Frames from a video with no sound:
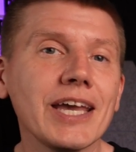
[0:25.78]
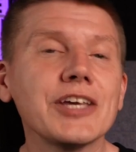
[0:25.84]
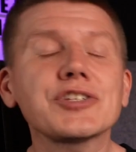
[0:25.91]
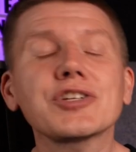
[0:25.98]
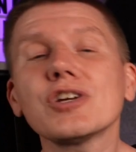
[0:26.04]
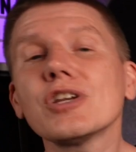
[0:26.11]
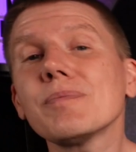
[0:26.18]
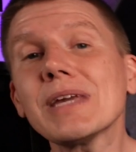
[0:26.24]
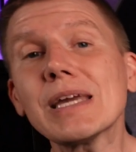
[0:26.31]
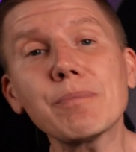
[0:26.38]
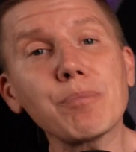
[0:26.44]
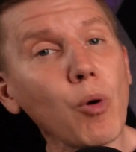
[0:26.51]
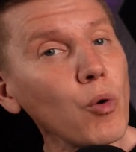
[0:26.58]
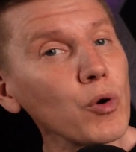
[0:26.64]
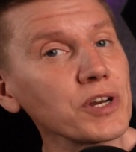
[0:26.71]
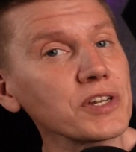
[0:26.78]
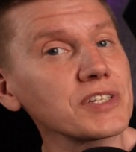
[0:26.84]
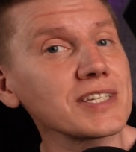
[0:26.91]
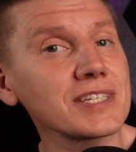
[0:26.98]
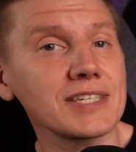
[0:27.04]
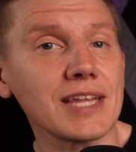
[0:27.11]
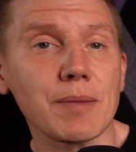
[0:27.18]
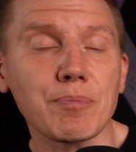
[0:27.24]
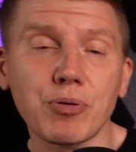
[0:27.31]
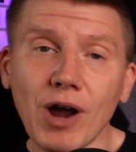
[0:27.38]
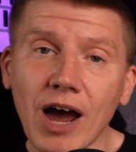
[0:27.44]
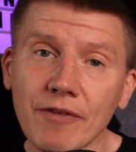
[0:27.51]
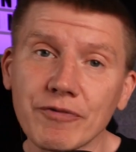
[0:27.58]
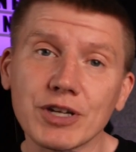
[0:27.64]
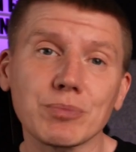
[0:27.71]
is going to be important to stay
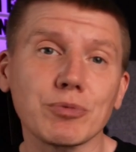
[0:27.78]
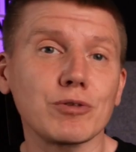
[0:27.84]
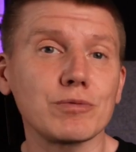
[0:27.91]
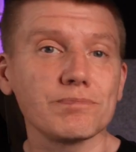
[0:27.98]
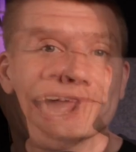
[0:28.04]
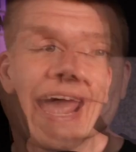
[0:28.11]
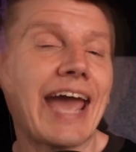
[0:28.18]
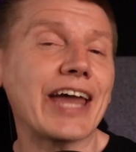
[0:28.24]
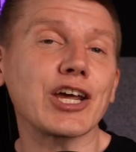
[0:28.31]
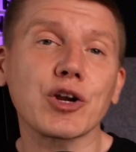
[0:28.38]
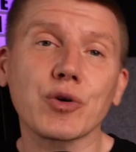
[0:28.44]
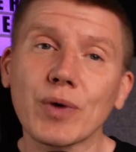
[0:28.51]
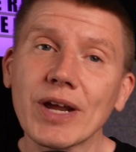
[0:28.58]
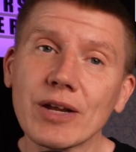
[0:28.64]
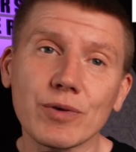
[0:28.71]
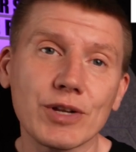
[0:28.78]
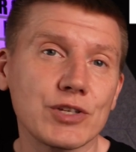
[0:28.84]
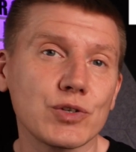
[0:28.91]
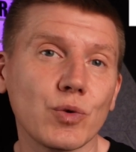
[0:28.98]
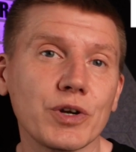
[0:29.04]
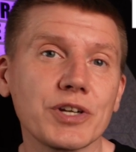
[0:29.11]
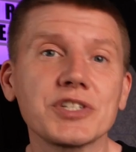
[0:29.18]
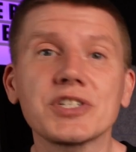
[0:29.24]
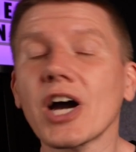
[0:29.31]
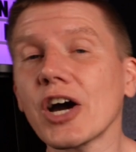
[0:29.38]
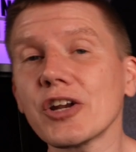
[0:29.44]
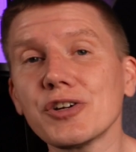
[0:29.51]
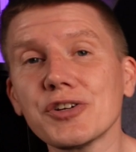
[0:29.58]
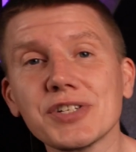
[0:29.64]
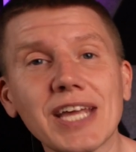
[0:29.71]
profitable and a great resource to
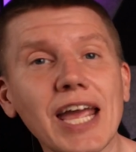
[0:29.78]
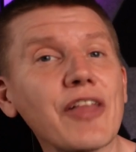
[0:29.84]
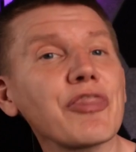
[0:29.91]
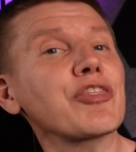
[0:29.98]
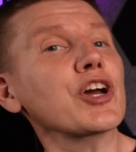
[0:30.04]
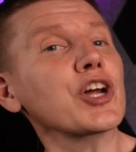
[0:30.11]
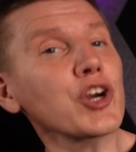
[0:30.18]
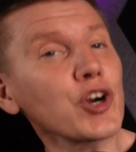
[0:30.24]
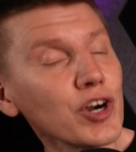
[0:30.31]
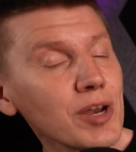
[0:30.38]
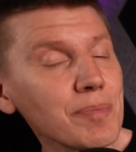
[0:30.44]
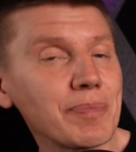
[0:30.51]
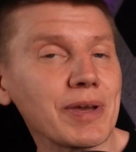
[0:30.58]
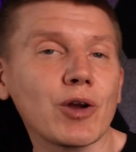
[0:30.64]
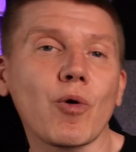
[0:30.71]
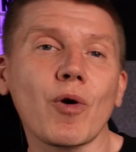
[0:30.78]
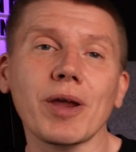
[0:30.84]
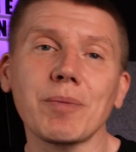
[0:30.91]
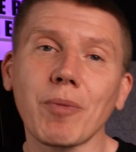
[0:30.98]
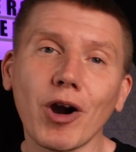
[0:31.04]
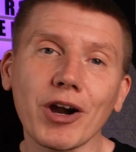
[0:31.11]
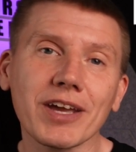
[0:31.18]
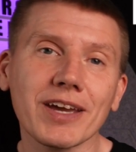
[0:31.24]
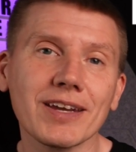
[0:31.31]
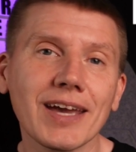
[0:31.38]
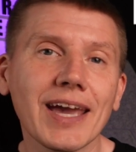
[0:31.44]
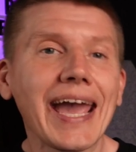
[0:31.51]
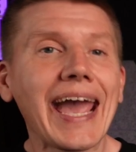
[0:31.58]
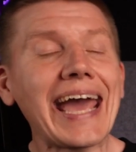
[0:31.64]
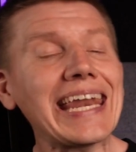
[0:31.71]
understand the current Bitcoin market
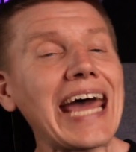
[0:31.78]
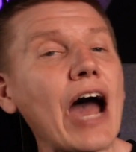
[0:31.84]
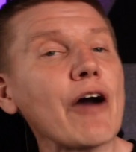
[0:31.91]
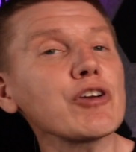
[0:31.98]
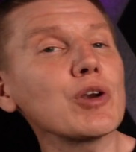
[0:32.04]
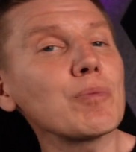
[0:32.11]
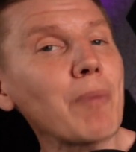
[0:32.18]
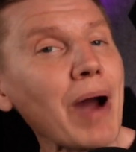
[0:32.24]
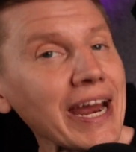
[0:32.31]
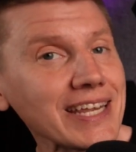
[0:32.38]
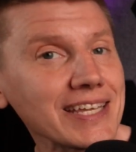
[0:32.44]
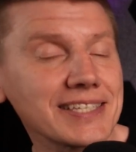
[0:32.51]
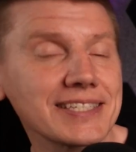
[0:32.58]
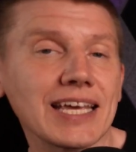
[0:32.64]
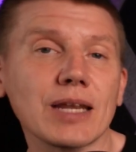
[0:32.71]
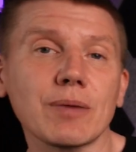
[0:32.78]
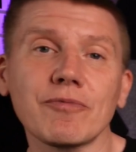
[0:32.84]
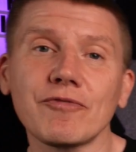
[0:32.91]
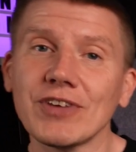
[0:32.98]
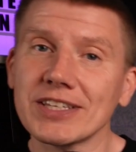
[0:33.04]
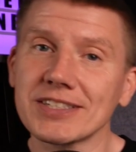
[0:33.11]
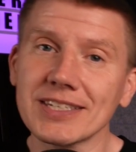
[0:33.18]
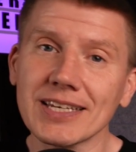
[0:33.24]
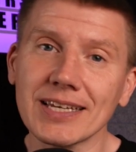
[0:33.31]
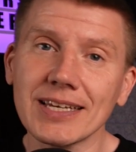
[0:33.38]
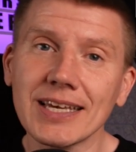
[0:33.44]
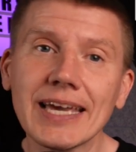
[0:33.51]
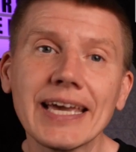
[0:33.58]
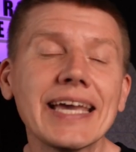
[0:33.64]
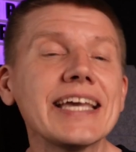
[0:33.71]
and how your mining setup fits
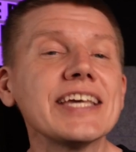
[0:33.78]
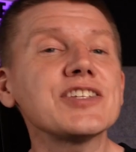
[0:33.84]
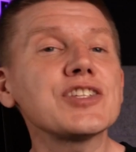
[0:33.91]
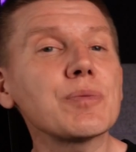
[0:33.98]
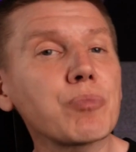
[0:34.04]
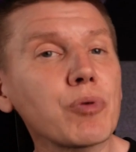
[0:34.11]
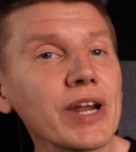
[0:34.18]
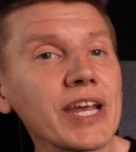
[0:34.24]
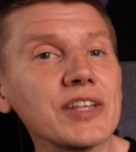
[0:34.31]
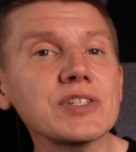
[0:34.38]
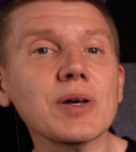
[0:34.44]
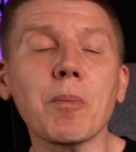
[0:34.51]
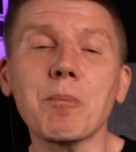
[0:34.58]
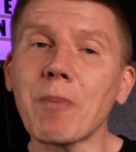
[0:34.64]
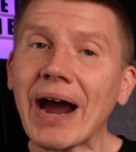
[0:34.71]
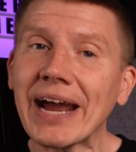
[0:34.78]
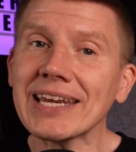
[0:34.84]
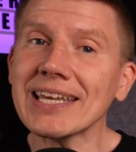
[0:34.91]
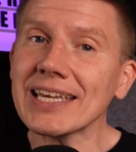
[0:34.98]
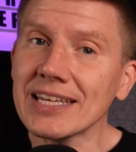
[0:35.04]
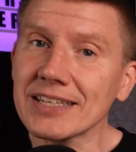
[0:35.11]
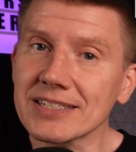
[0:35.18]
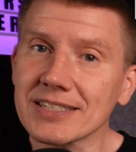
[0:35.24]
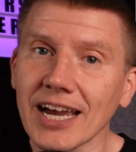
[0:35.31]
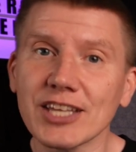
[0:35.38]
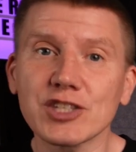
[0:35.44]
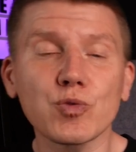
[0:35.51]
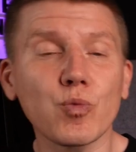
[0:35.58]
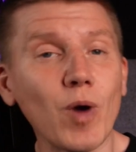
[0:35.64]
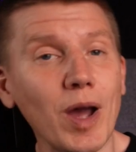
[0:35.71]
in is the Braiins Mining
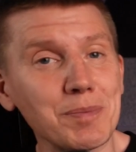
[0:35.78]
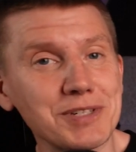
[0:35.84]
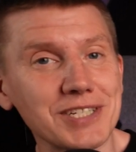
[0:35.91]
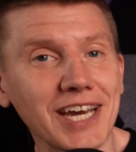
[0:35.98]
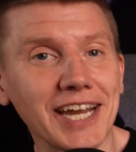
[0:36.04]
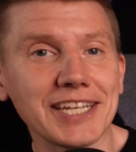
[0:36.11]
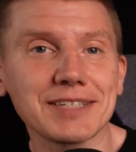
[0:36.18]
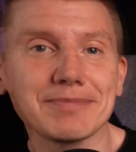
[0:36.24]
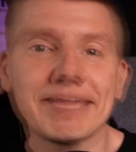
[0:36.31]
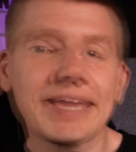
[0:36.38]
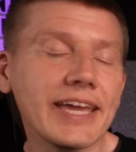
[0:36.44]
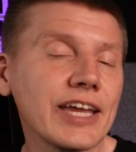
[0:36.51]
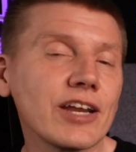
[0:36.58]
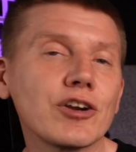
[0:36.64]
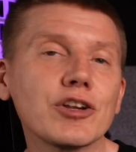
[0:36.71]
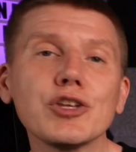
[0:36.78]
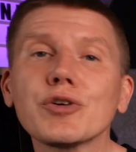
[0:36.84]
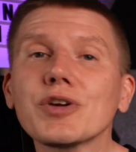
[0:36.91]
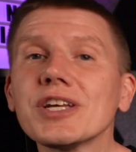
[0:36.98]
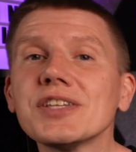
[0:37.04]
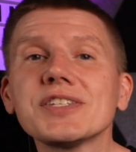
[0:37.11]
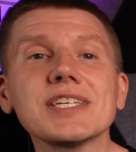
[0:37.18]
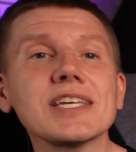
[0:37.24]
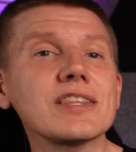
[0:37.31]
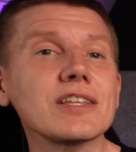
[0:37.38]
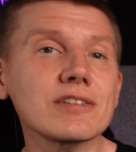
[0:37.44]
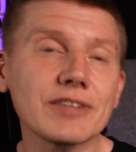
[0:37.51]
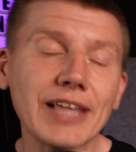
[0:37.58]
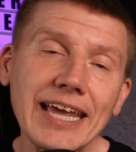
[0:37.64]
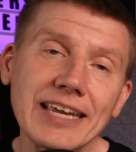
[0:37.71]
Insights website. Here you can see the
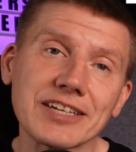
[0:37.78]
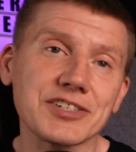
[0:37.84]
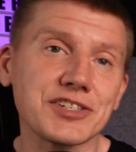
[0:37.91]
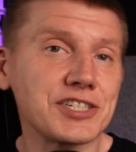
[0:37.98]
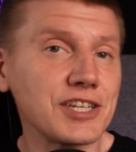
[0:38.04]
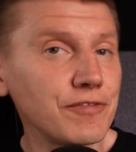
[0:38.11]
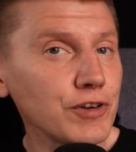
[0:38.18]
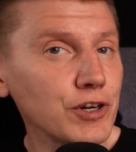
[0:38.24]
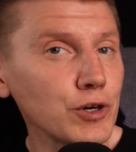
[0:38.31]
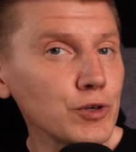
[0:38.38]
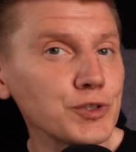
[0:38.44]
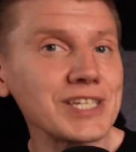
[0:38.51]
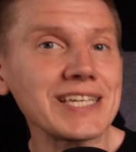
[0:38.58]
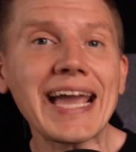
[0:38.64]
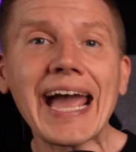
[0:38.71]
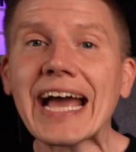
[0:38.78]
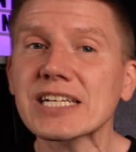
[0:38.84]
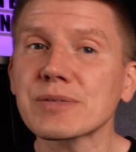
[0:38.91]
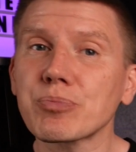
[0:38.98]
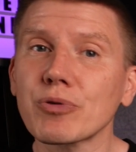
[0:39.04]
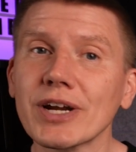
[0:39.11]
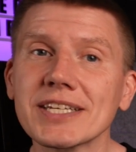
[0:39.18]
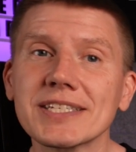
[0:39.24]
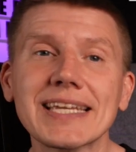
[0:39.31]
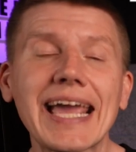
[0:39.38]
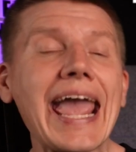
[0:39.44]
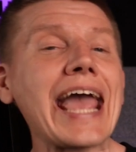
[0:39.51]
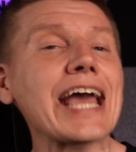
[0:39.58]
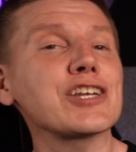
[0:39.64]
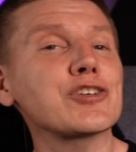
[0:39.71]
latest difficulty, hash price,
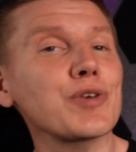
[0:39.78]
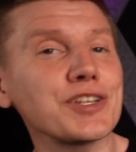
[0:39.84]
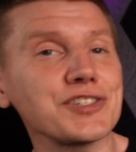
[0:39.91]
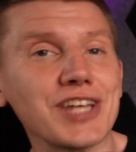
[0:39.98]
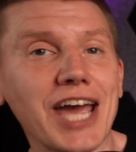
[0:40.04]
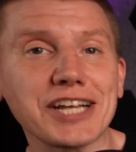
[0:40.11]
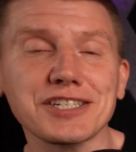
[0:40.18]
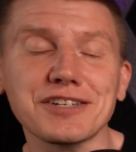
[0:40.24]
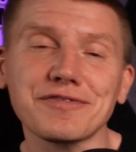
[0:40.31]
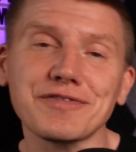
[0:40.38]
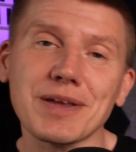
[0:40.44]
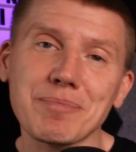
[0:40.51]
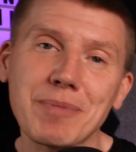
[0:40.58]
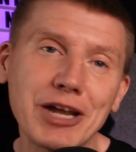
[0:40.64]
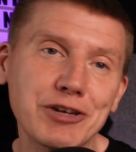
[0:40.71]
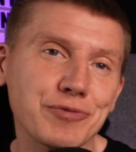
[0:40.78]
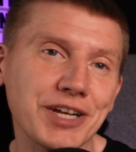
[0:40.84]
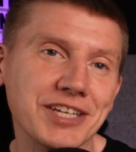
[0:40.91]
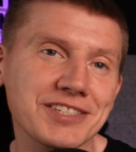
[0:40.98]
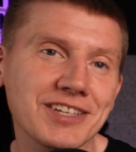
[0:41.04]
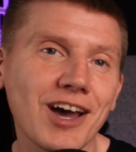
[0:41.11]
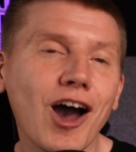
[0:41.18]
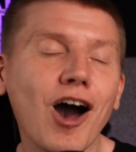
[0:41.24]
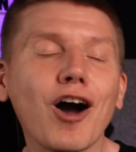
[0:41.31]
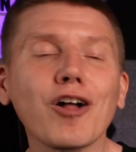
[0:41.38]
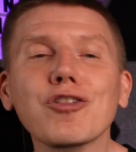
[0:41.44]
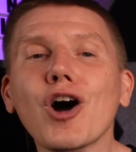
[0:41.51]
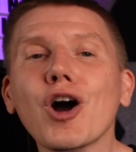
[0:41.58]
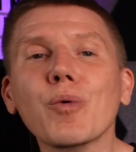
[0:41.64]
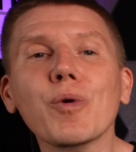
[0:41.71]
and transaction fee metrics,
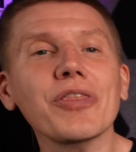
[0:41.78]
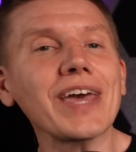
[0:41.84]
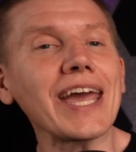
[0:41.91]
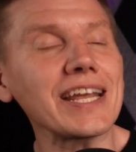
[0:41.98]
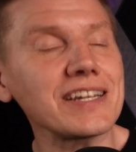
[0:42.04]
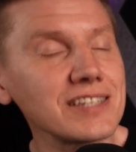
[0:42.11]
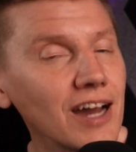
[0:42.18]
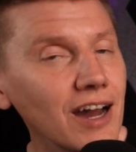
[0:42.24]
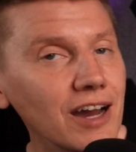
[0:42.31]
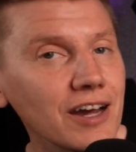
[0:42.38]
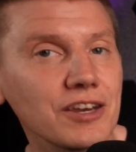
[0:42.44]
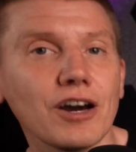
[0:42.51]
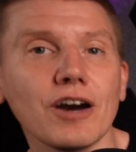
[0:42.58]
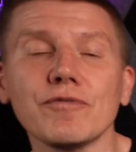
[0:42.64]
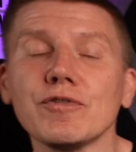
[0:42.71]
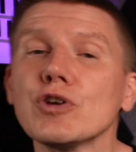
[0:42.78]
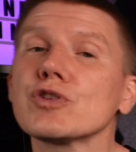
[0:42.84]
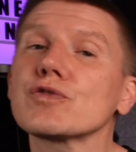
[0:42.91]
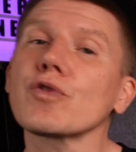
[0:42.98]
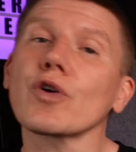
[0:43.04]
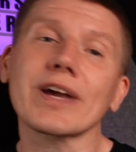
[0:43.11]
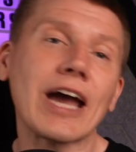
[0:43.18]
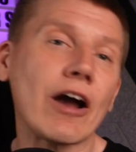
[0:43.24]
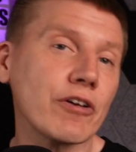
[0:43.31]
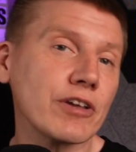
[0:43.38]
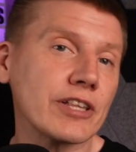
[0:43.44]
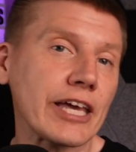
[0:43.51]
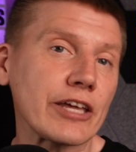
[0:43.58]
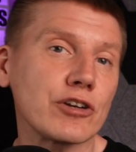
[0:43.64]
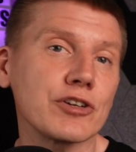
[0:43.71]
along with a ton of useful
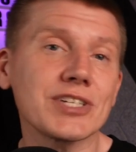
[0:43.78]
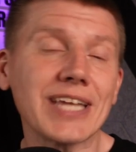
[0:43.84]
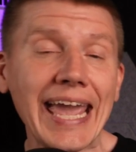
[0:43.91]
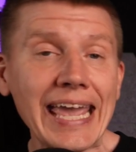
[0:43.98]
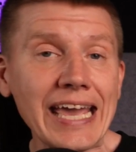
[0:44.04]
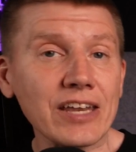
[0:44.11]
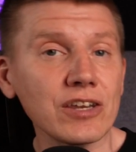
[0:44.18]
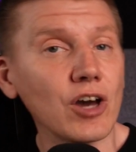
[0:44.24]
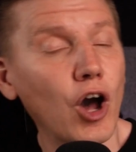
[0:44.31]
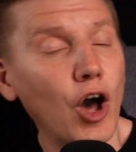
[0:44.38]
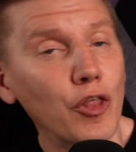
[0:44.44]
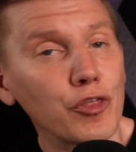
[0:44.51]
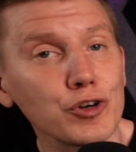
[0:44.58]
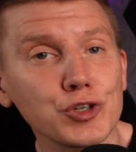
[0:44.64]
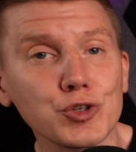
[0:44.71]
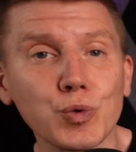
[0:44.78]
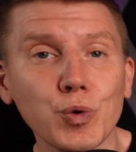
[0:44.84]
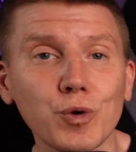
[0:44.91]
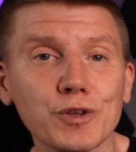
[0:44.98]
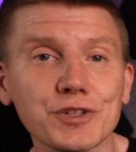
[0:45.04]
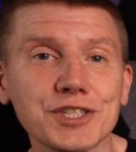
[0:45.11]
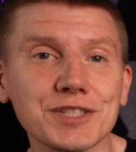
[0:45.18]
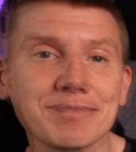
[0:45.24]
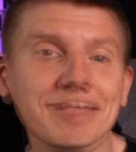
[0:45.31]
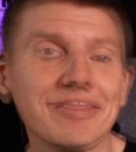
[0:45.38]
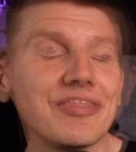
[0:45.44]
calculators and other tools.